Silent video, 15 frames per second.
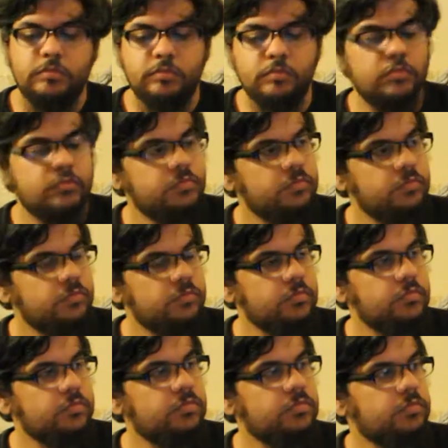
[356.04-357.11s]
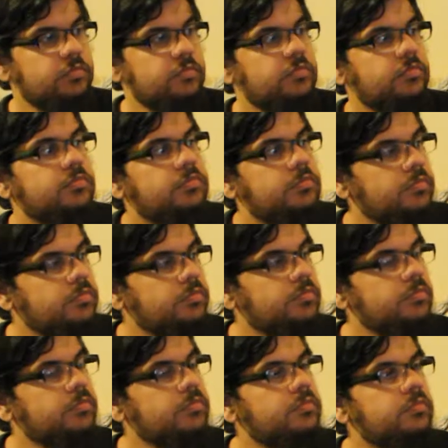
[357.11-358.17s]

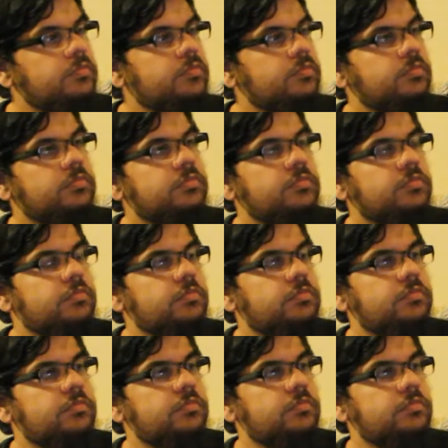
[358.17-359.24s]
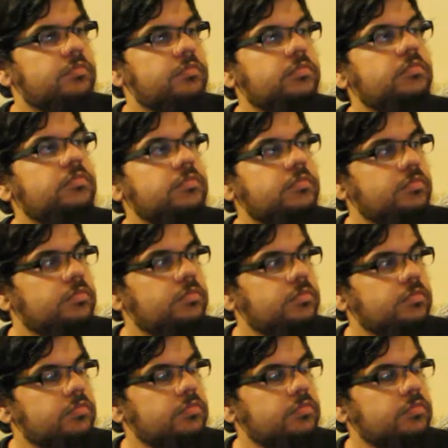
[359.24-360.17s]
This person isn't speaking.